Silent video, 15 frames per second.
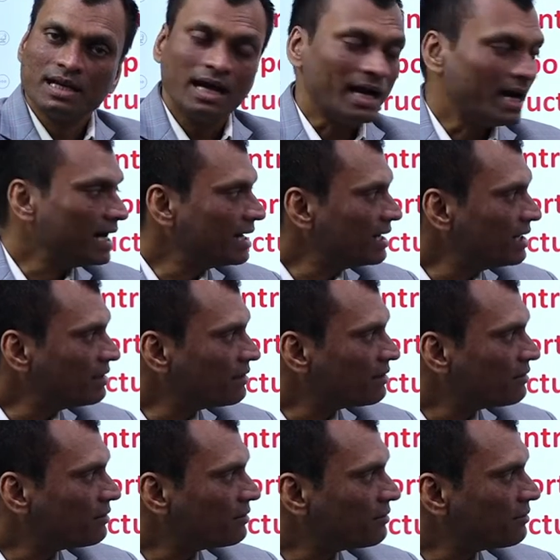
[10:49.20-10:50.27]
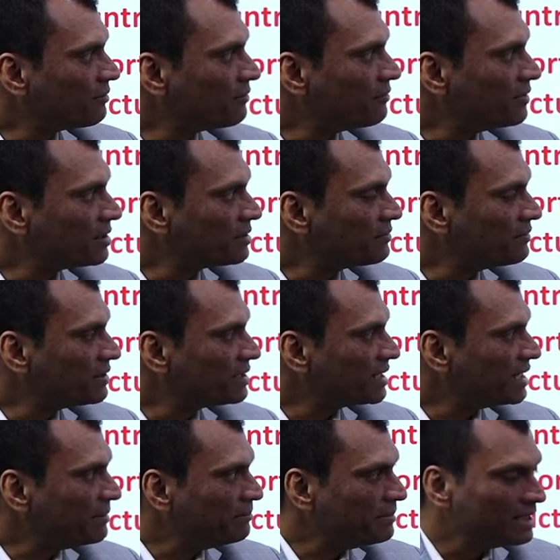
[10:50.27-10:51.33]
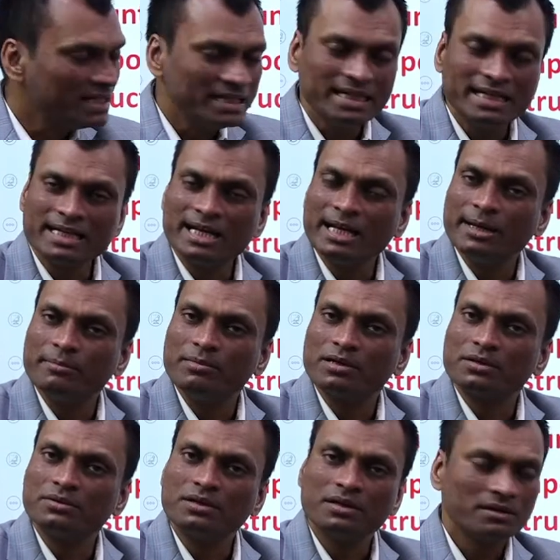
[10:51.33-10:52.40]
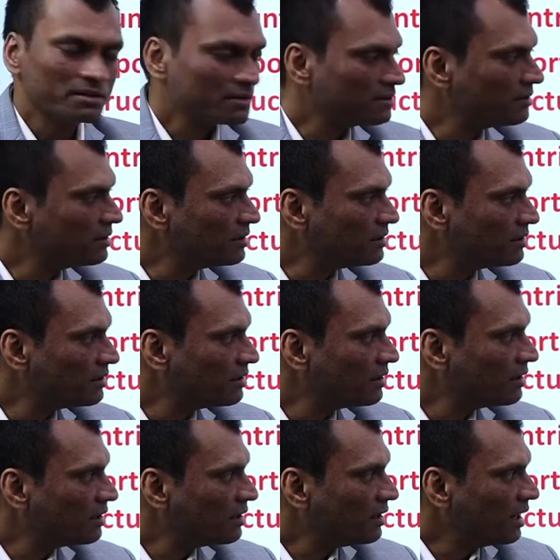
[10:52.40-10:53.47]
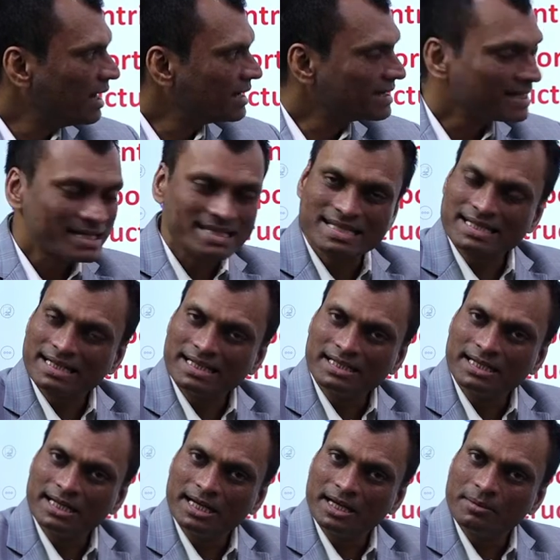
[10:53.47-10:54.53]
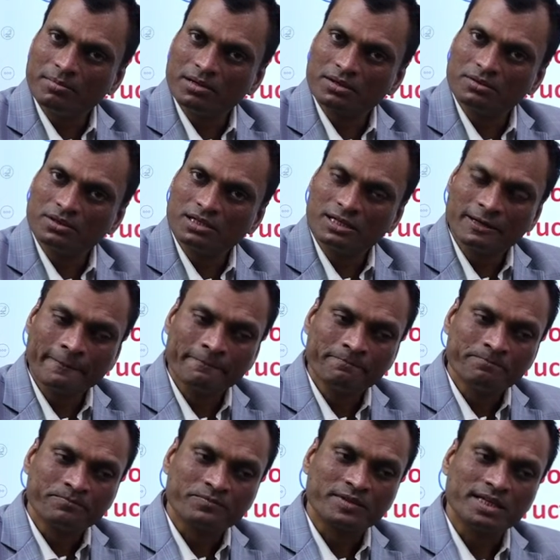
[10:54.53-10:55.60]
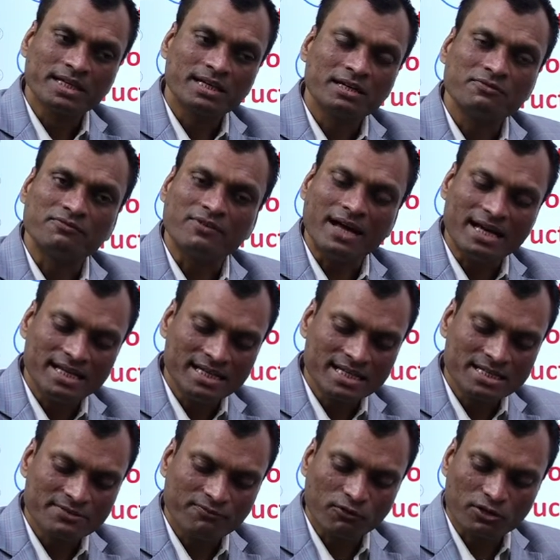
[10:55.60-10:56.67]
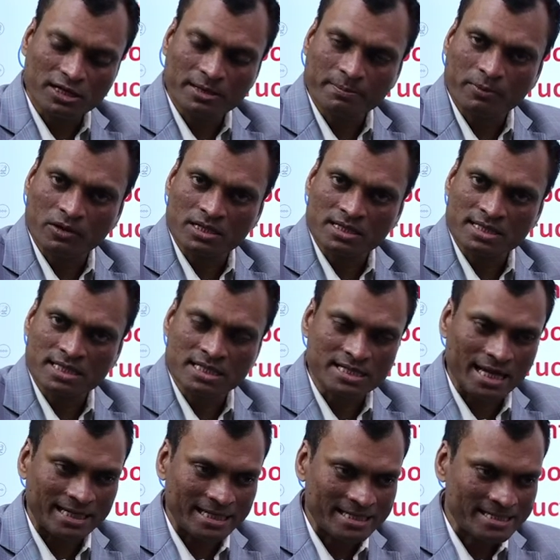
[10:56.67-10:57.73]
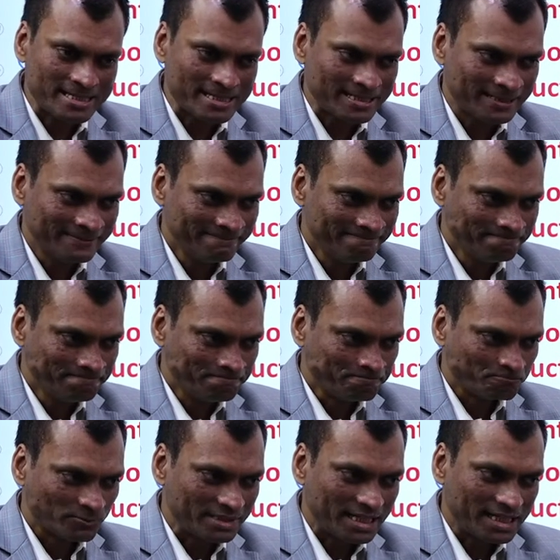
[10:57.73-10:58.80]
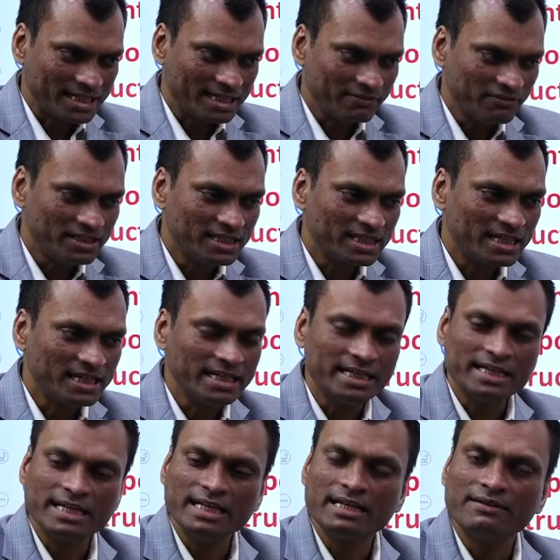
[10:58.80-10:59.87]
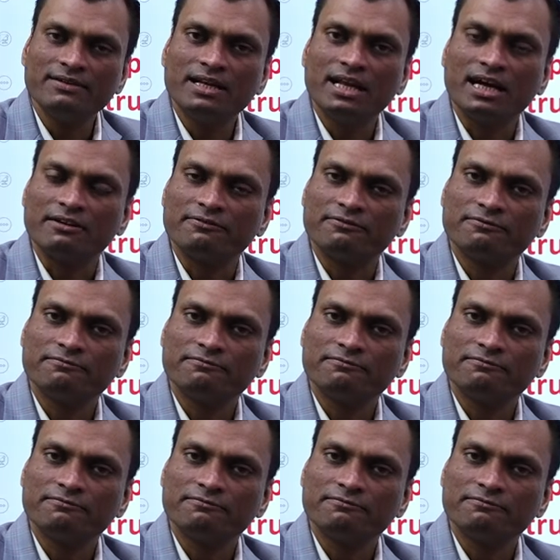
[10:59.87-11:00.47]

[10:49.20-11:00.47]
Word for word: And with immediate neighborhood and extended neighborhood, there are various foreign policy challenges that definitely India will have.